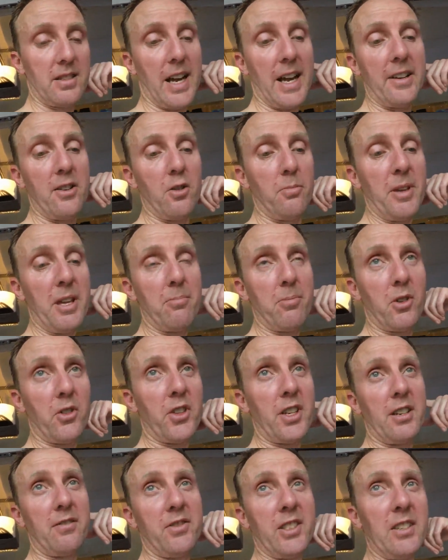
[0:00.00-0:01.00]
I know people
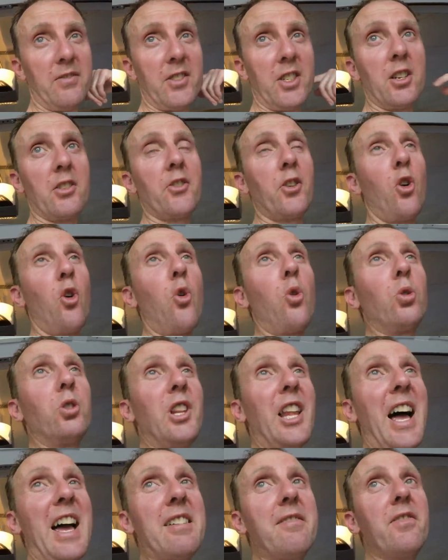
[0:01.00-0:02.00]
that have lived here their whole
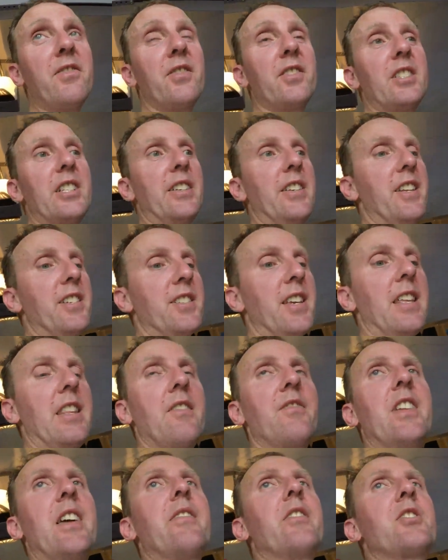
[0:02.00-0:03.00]
life and they say
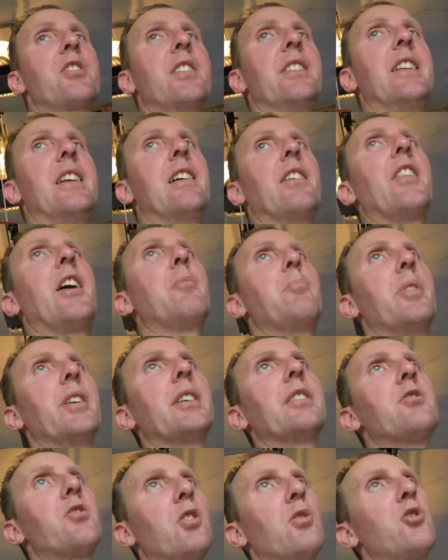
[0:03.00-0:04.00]
they've never seen hail that
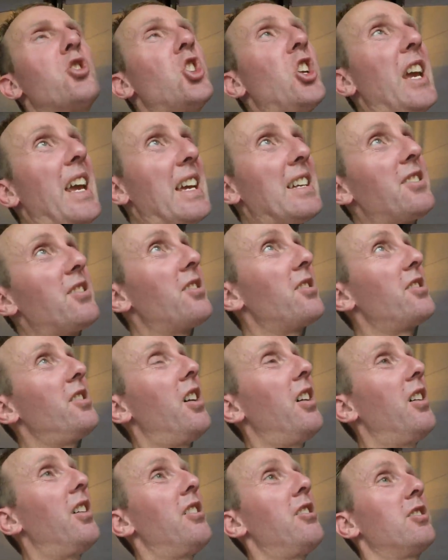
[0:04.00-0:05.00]
big. So chances
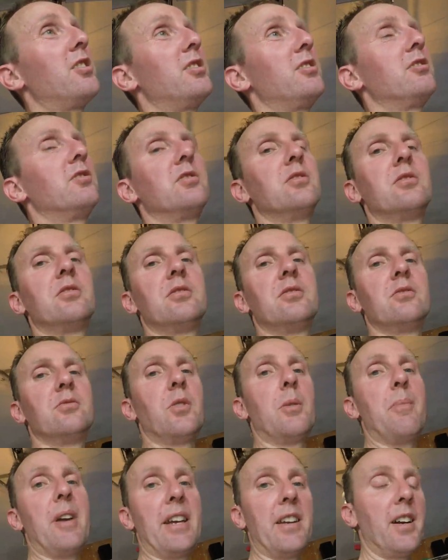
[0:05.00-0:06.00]
are
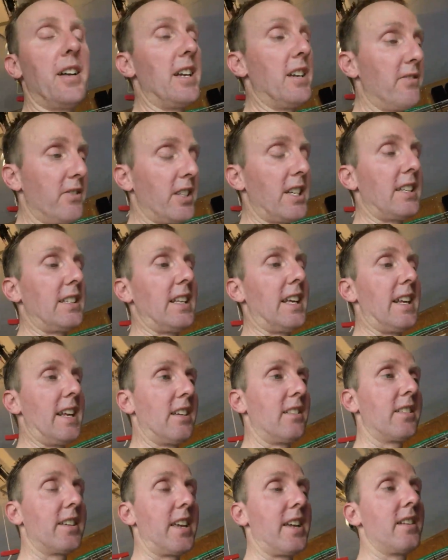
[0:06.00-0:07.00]
we may not ever get that
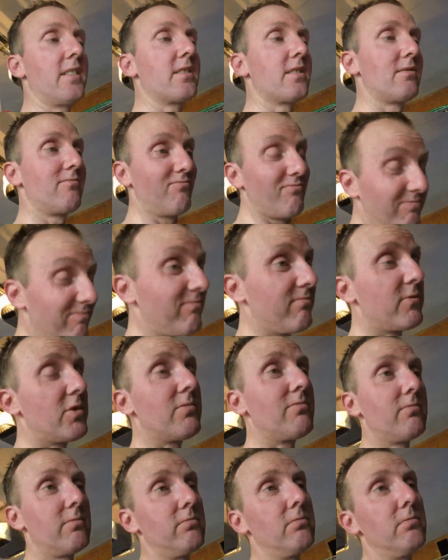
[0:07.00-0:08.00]
hail again.
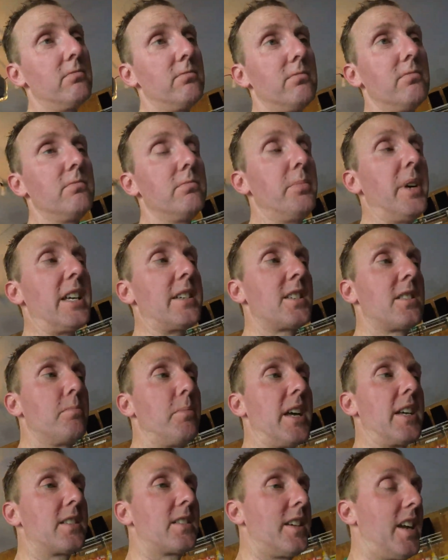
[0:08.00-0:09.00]
Best
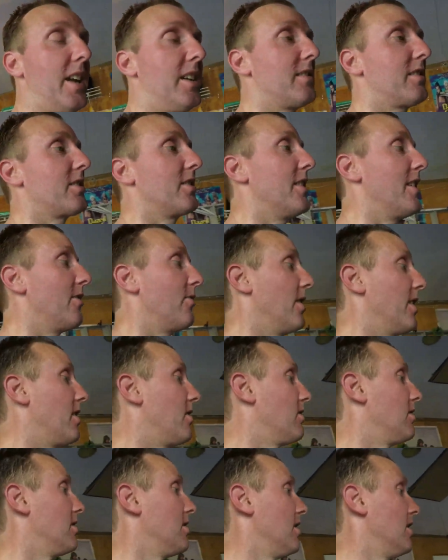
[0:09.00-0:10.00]
best case
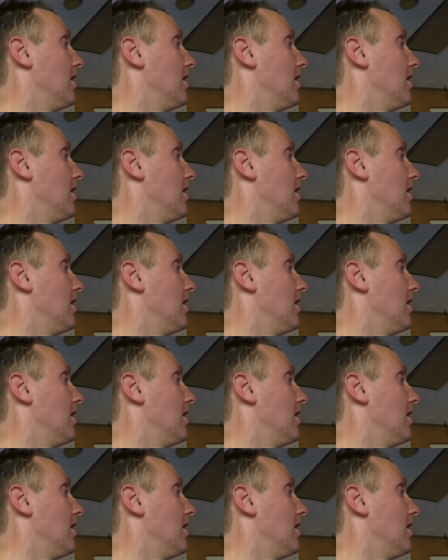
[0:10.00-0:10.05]
scenario.